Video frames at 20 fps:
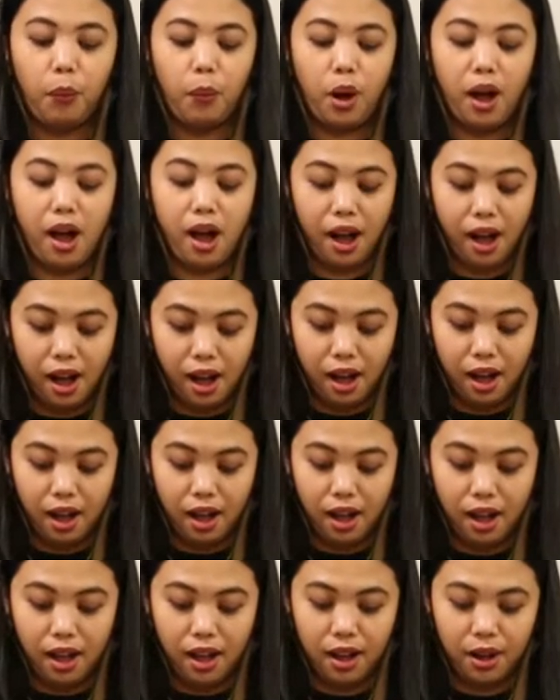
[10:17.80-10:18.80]

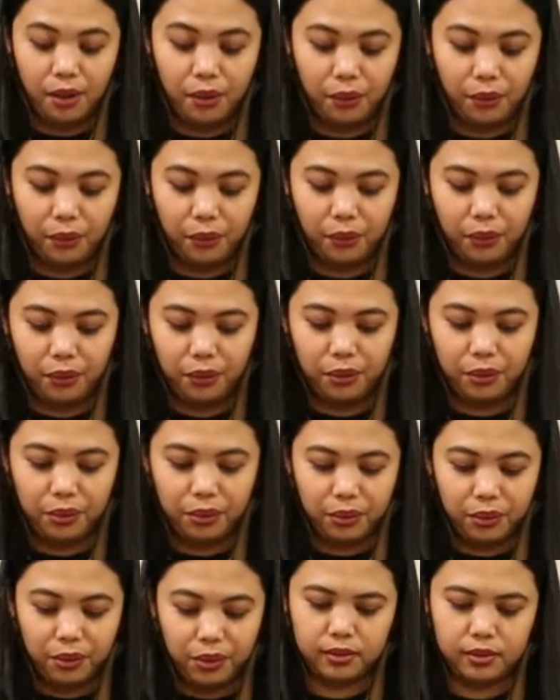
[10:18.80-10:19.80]
Wow!
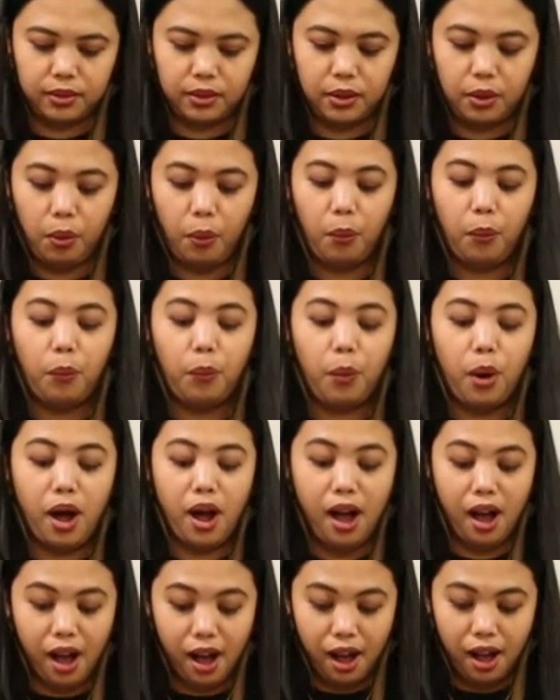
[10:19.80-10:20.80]

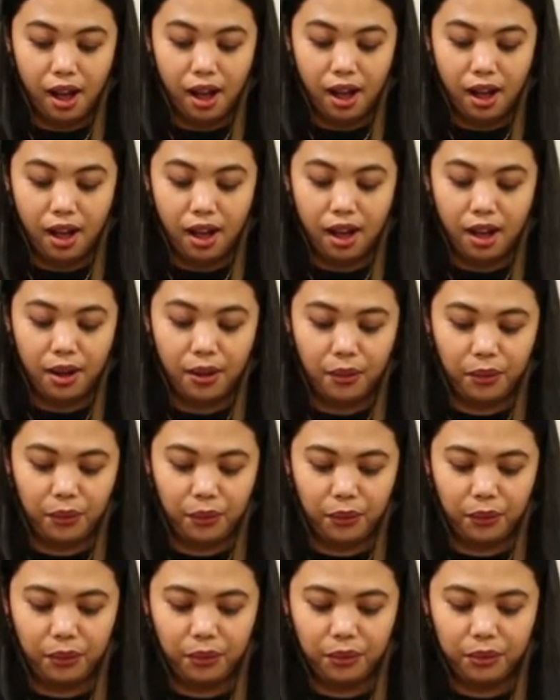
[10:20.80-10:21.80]
Wow!
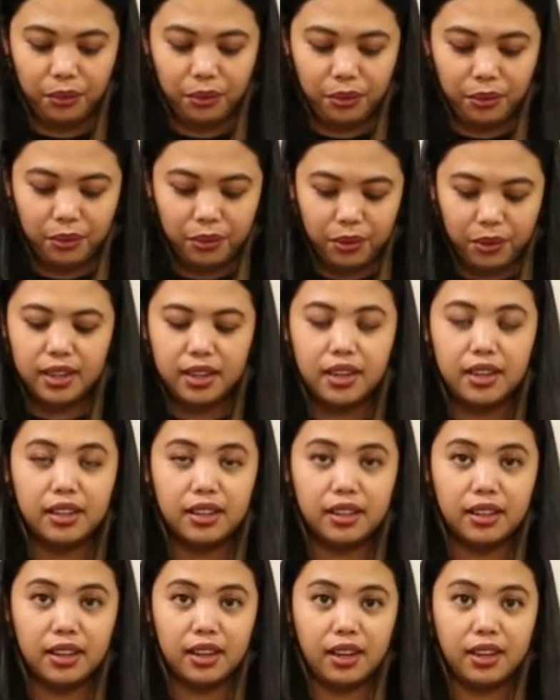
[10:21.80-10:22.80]
I
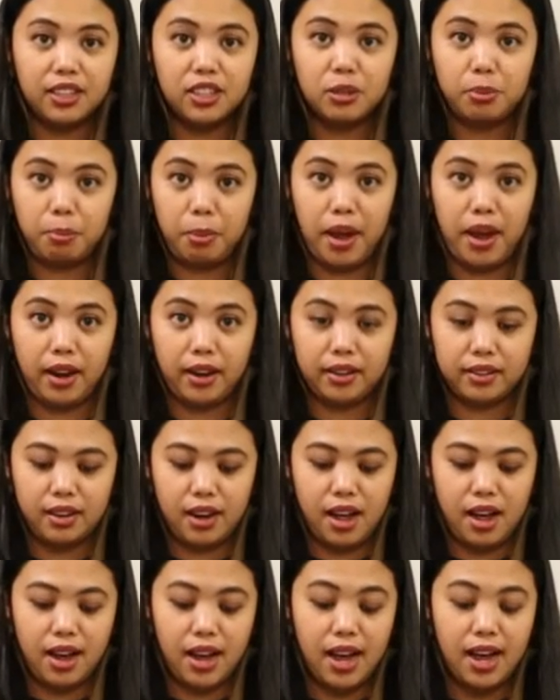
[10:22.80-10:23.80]
didn't expect
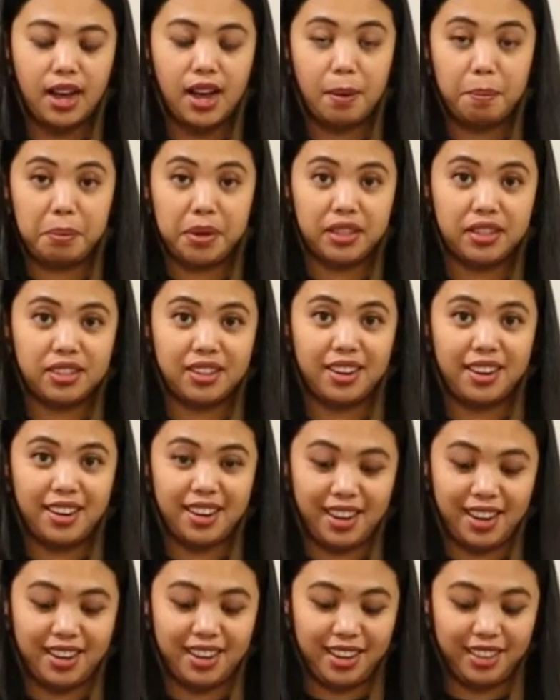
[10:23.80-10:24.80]
na kakapit siya
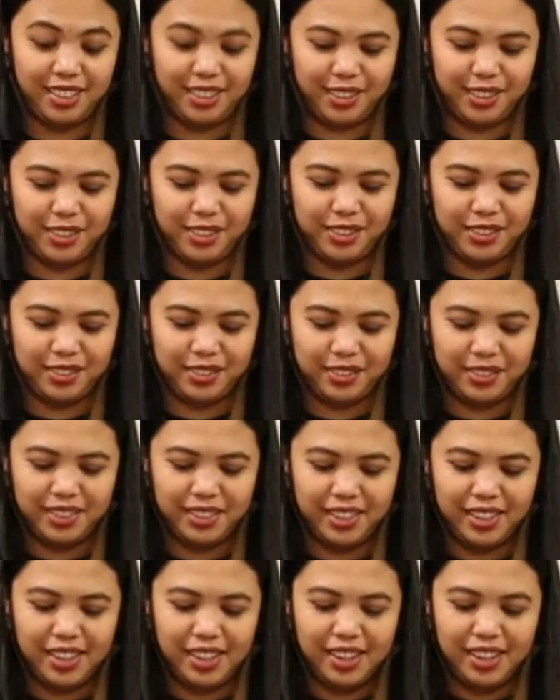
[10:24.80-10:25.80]
ng ganito.
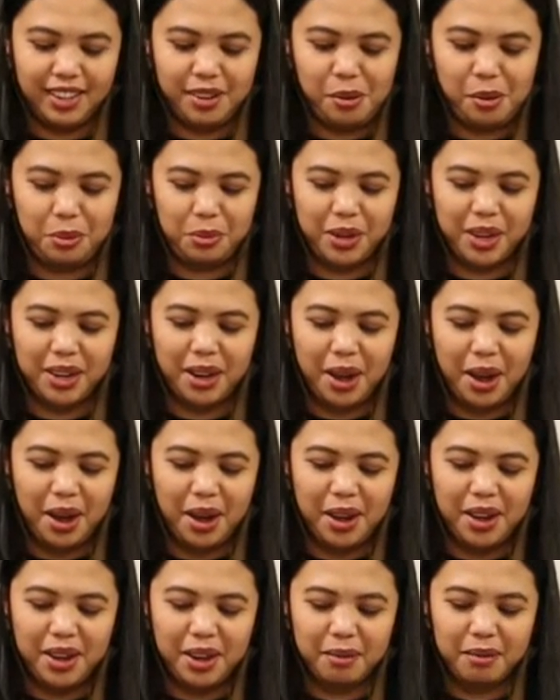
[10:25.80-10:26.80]
Oh my
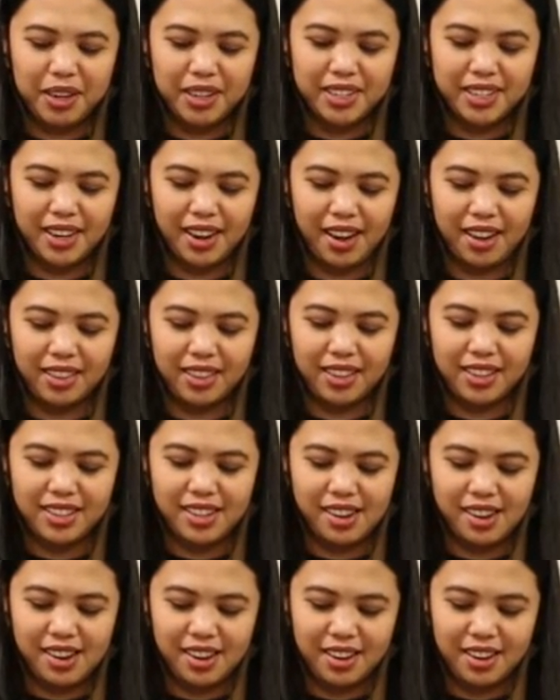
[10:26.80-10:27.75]
God! I'm excited sa